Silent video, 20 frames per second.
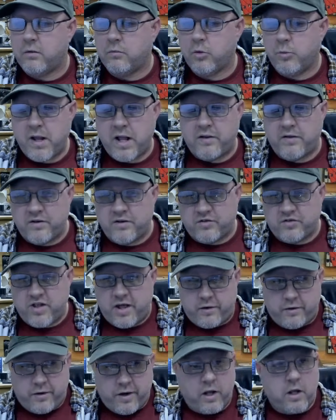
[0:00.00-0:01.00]
We'll be on this
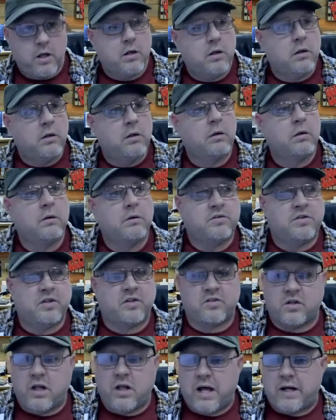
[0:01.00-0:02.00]
Saturday,
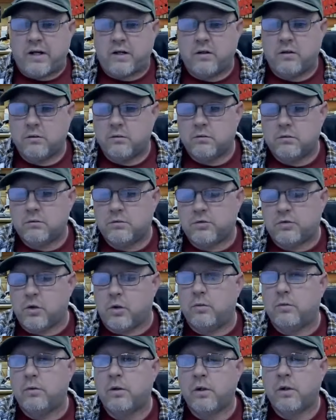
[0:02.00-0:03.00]
6 o'clock.
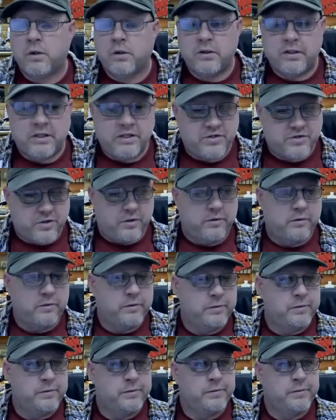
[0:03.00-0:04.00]
So Eastern.
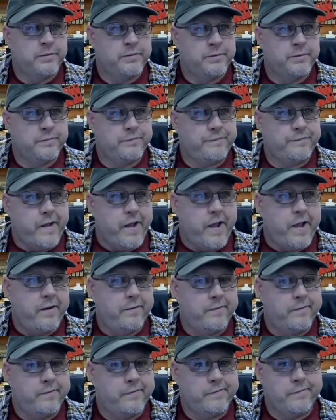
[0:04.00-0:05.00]
Yeah.
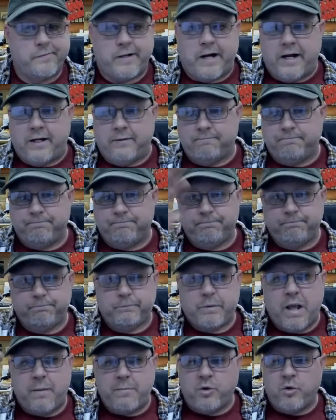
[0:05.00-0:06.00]
All right.
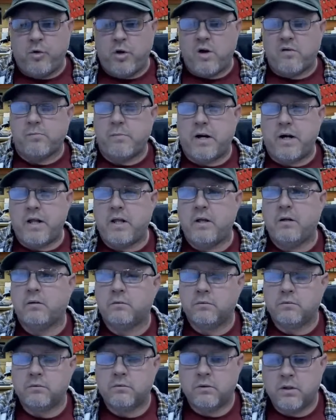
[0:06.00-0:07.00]
Happy New Year, everybody.
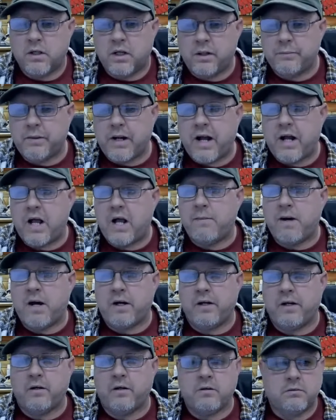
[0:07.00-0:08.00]
I'm out
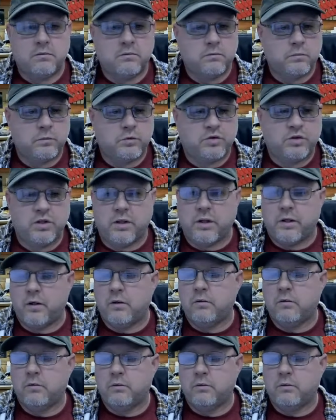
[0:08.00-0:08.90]
of here. We'll see you later.